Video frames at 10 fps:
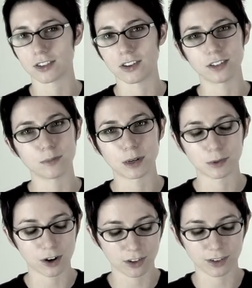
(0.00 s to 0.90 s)
all a
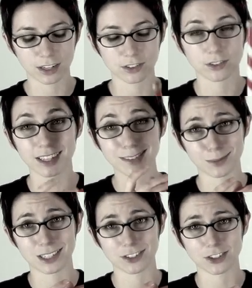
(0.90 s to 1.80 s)
bummer all around. So get some
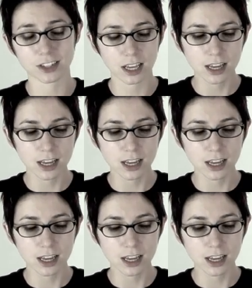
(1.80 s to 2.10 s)
scissors.